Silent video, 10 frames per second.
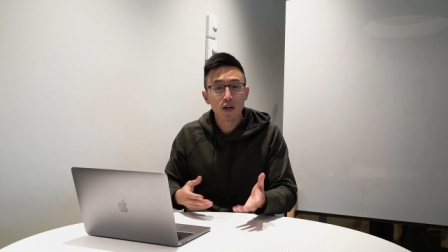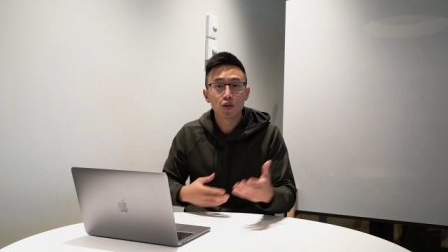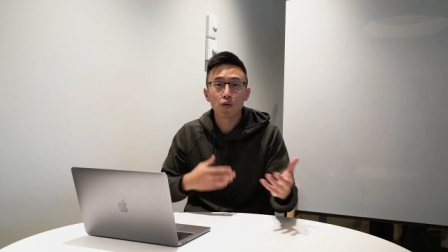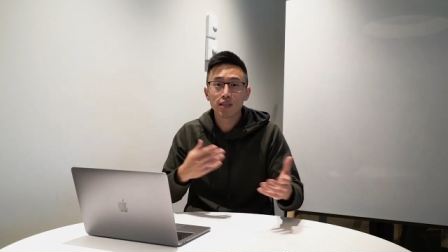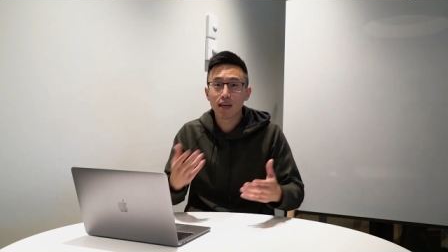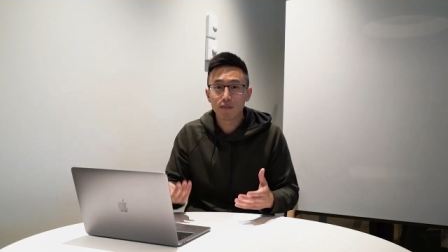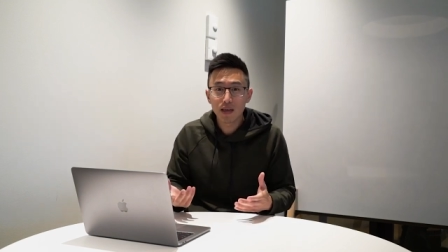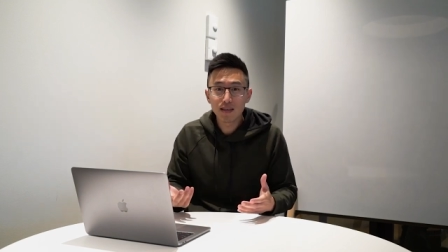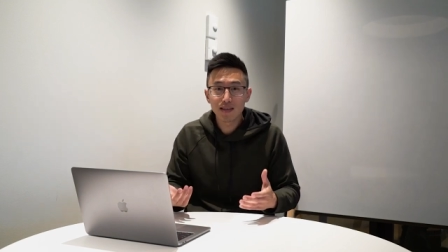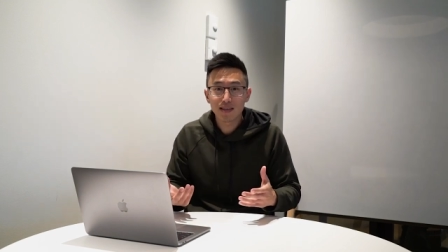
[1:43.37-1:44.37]
So what that
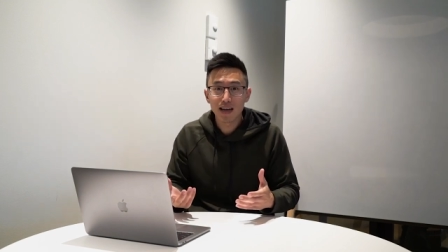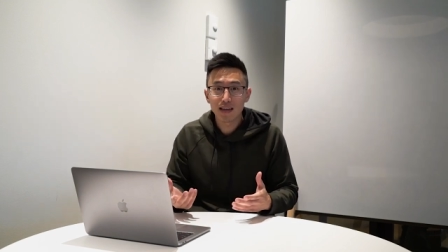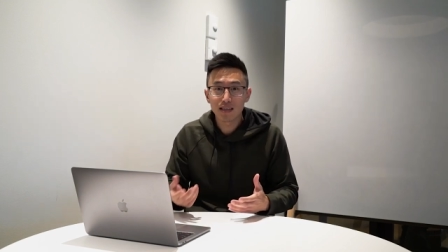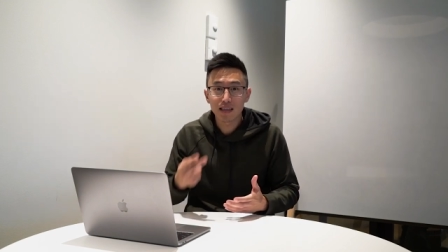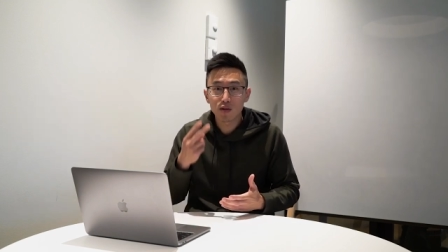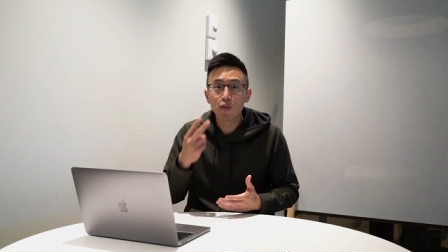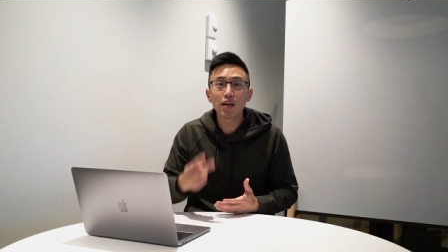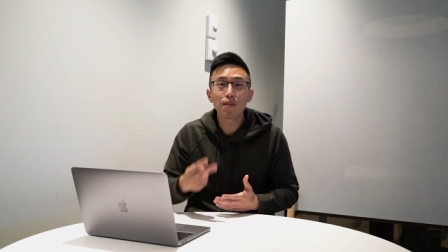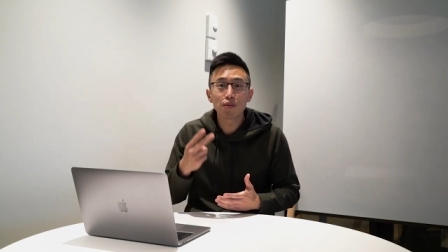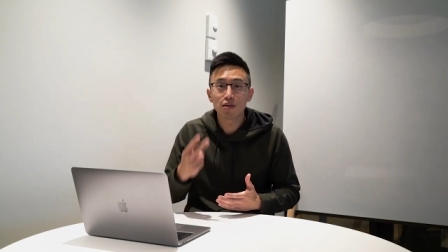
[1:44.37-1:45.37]
means is that that
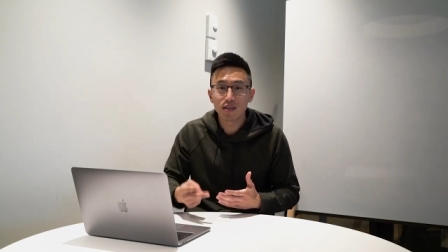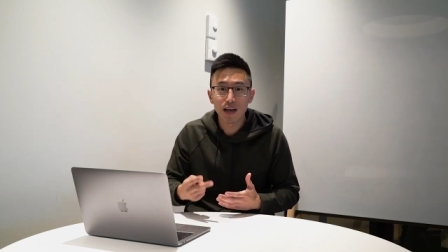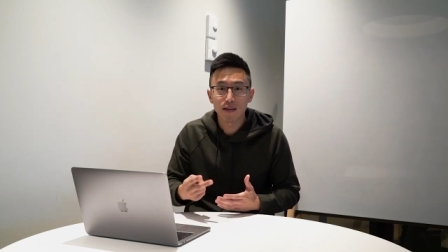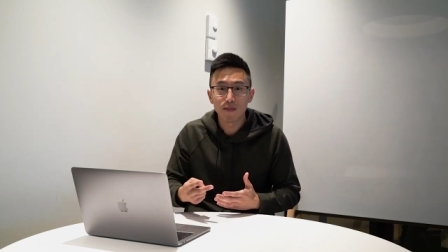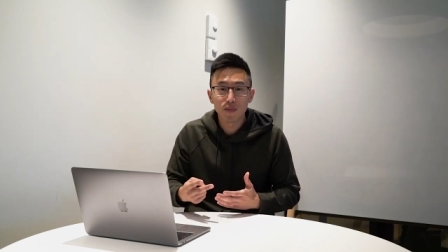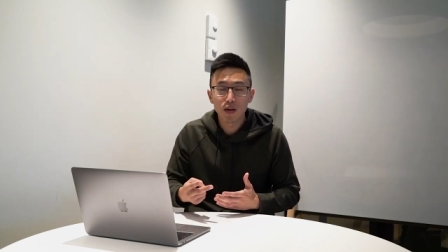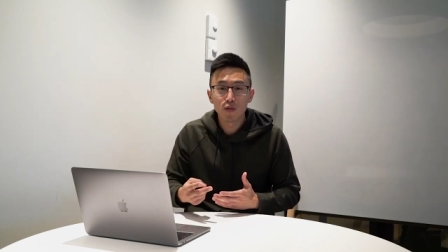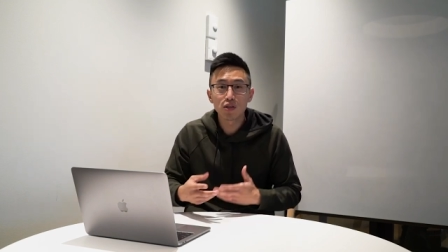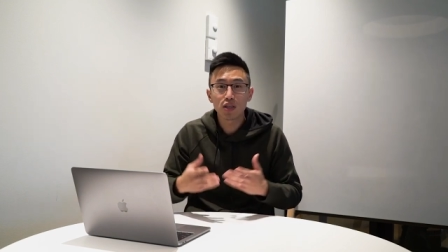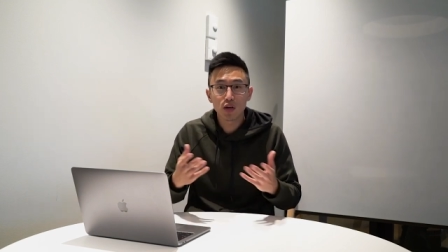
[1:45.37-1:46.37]

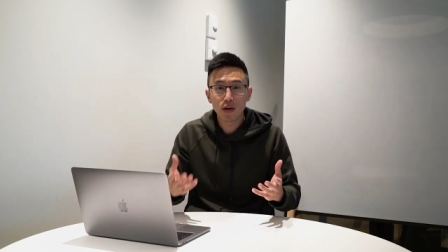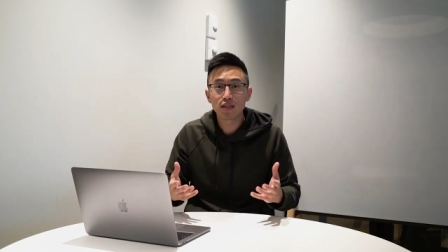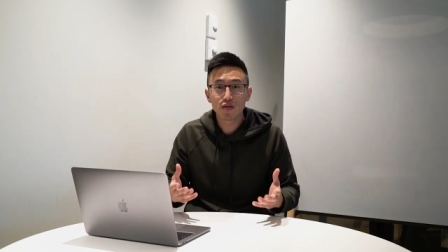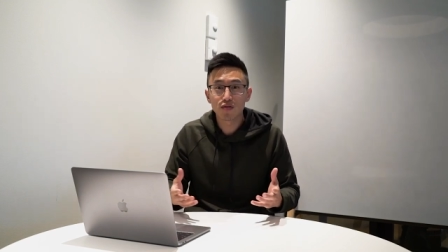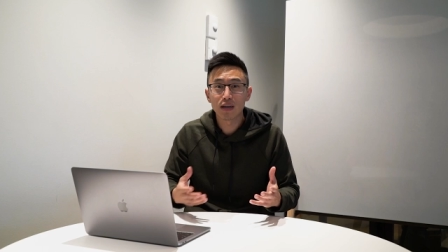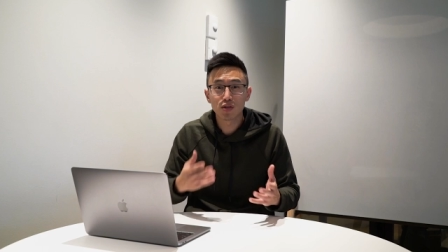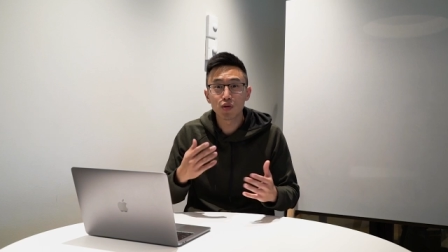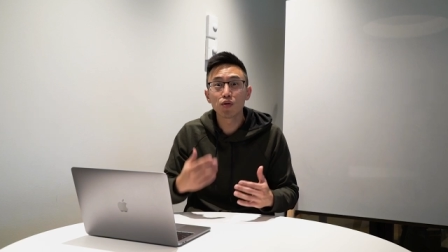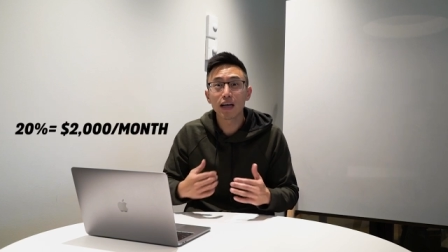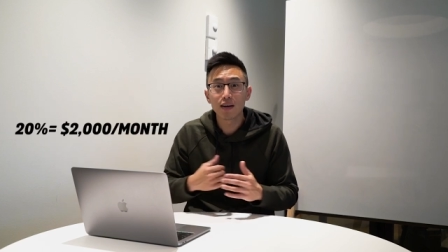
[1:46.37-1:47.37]
20%, which equates to around
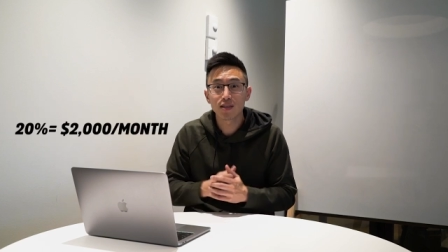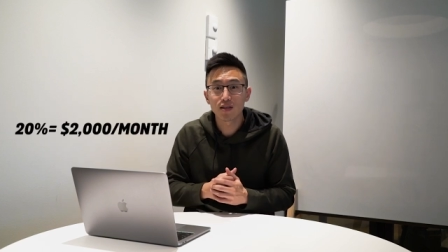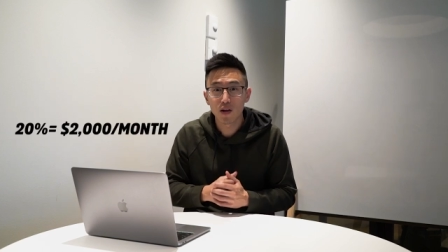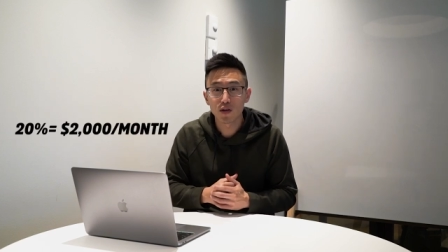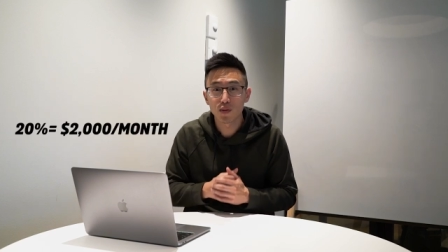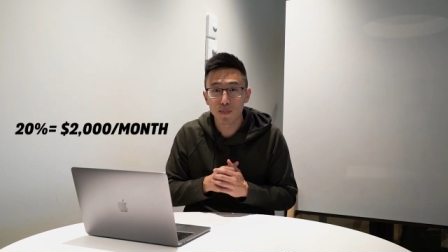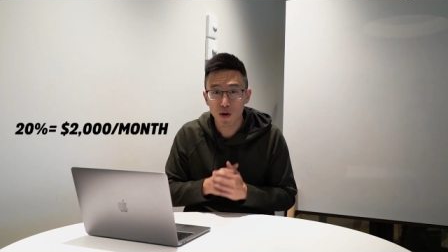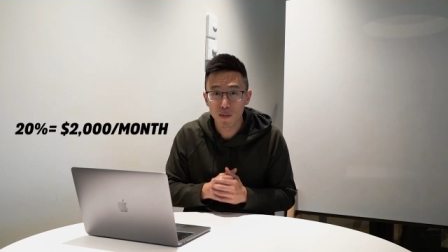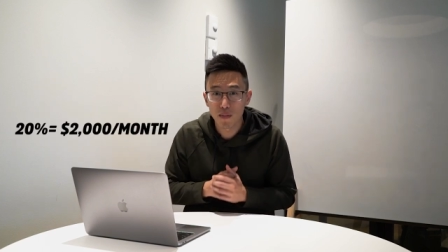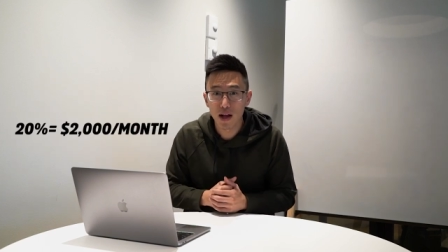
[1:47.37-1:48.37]
$2,000
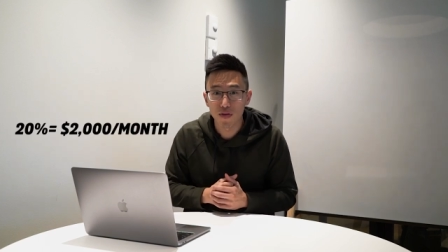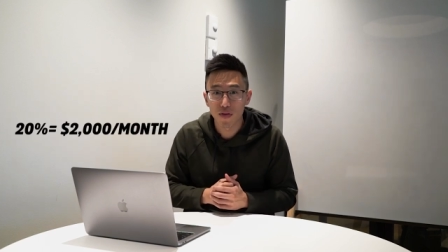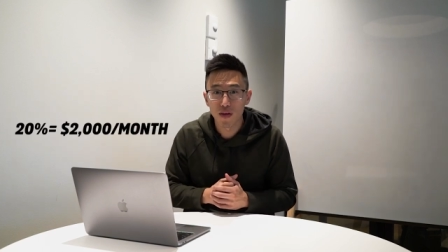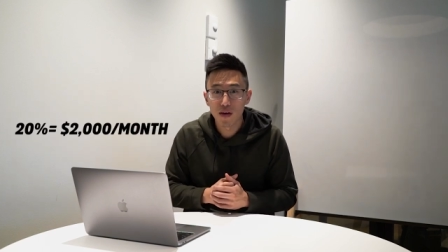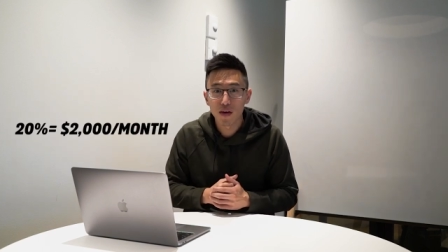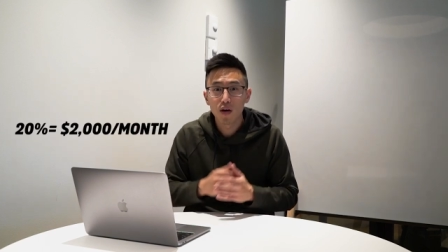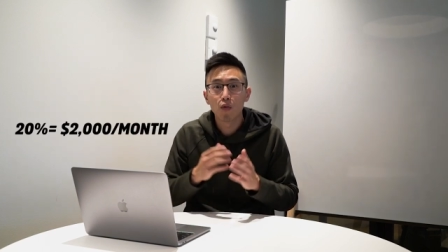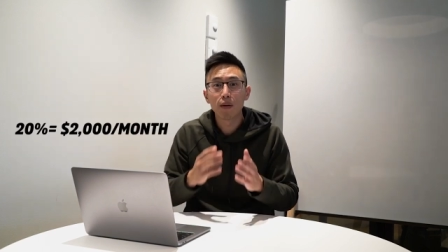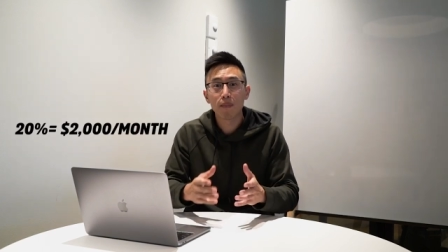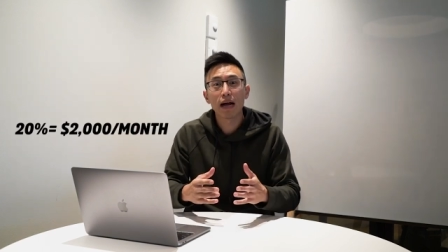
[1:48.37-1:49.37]
per month,
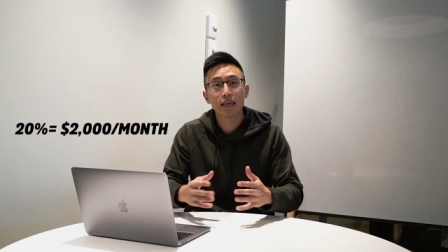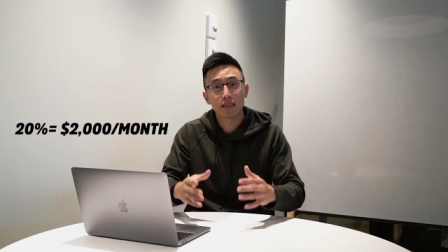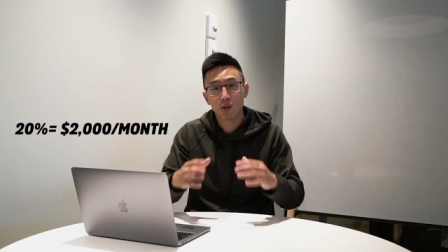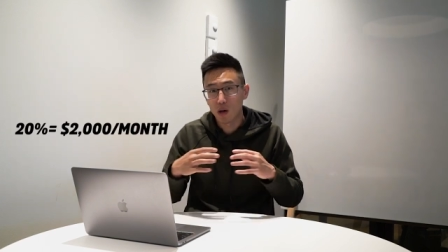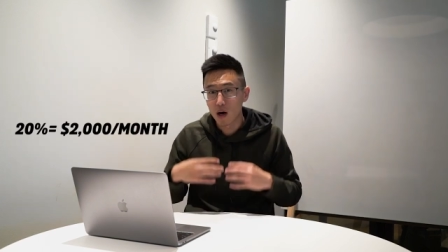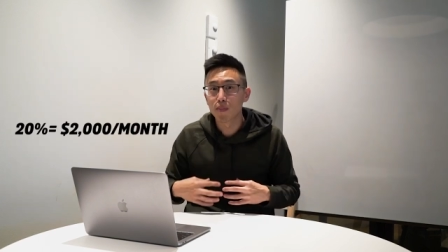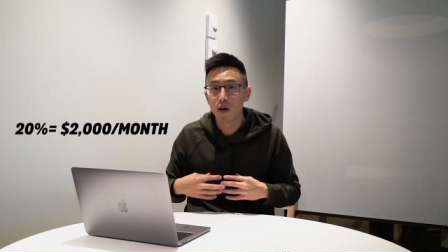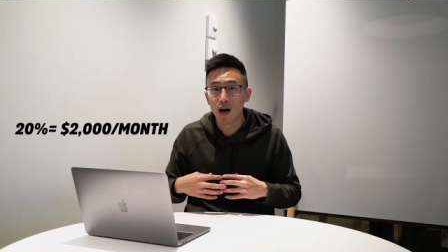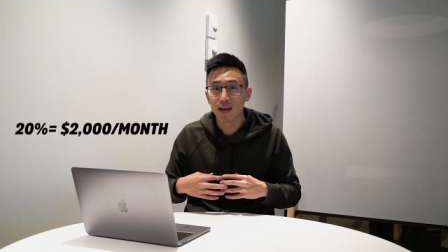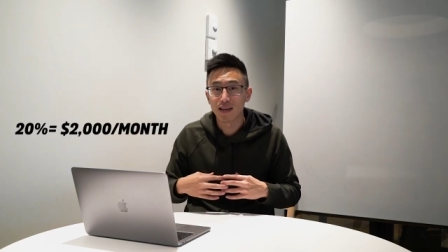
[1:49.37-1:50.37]
went back into our
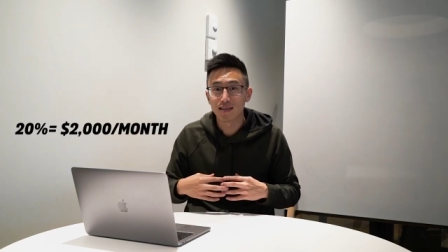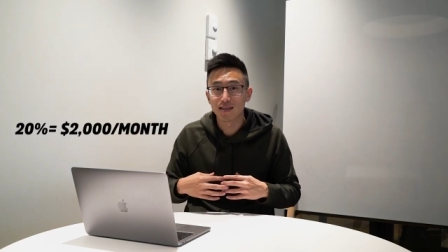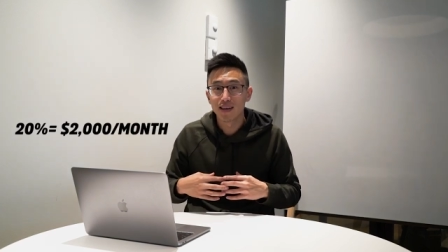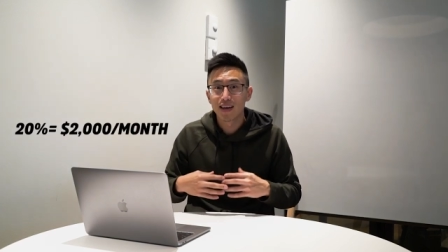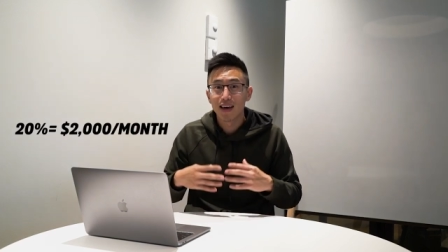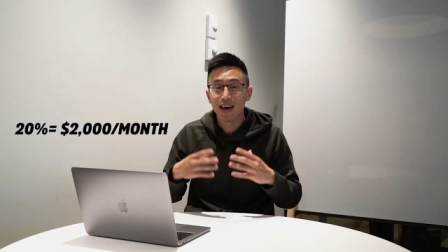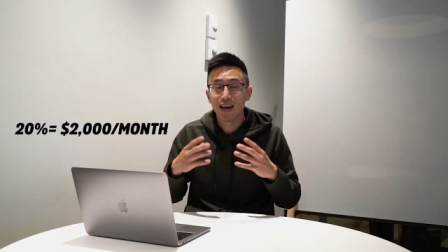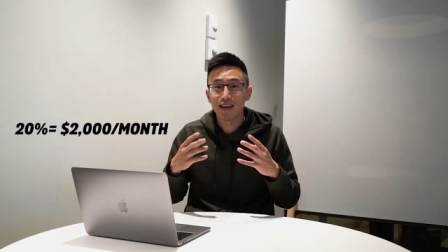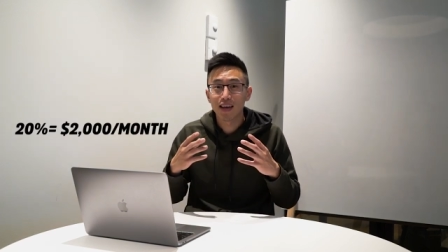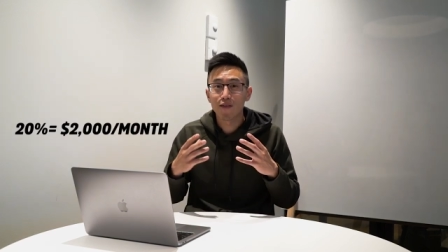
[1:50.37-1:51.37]
pockets.
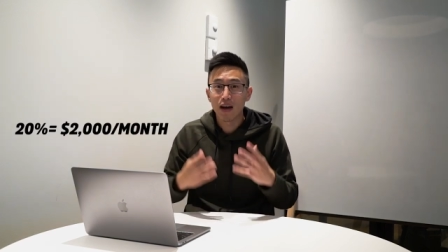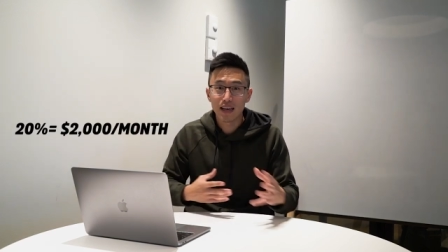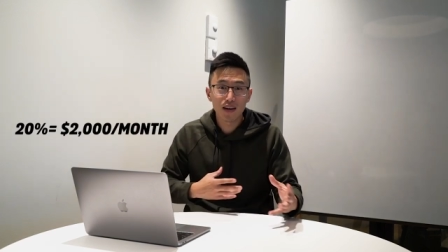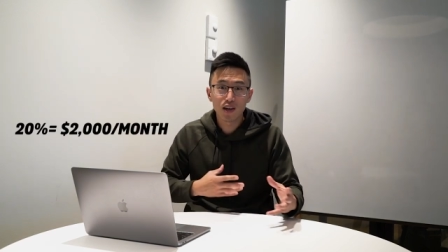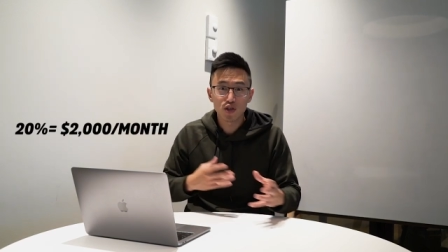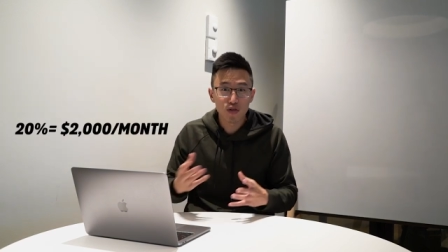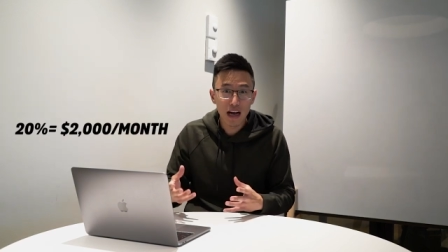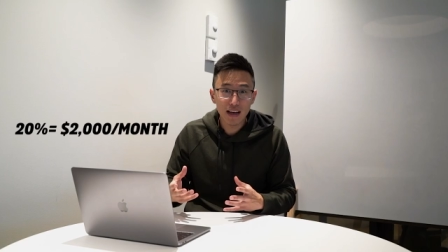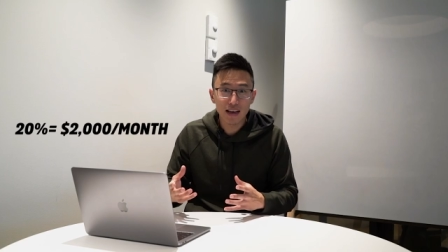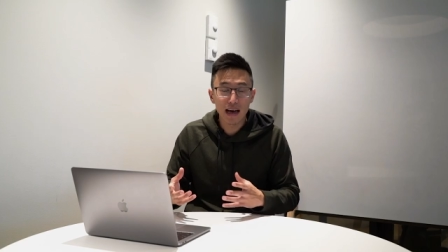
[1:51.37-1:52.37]
And if I did not
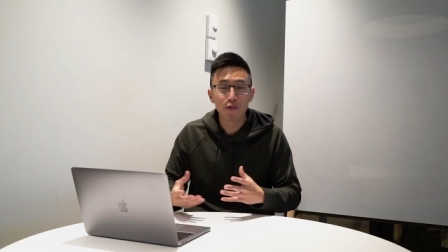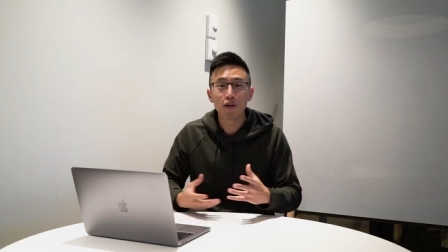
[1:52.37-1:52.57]
track, I